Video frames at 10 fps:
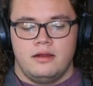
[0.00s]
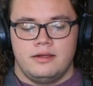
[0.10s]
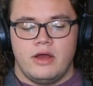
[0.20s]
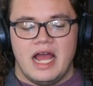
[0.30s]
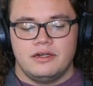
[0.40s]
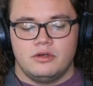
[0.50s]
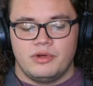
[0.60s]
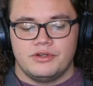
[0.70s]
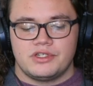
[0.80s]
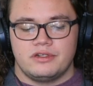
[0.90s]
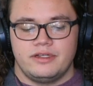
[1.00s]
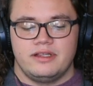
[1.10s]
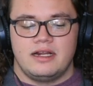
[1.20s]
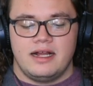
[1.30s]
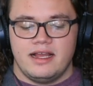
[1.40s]
Now, I know personally
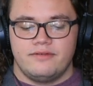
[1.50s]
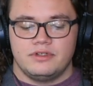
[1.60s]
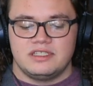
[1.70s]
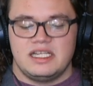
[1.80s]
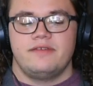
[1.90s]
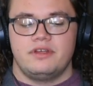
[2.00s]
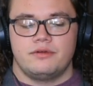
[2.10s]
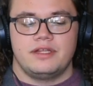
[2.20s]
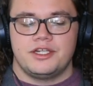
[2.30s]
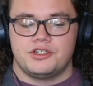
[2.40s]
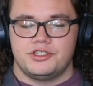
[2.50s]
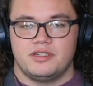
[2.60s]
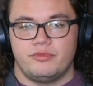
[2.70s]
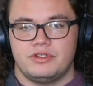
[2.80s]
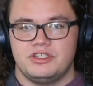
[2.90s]
that I have a saving
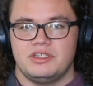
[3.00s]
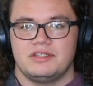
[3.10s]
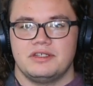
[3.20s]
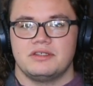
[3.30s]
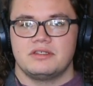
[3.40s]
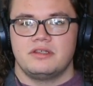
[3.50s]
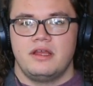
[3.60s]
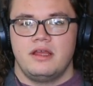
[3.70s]
relationship with Jesus.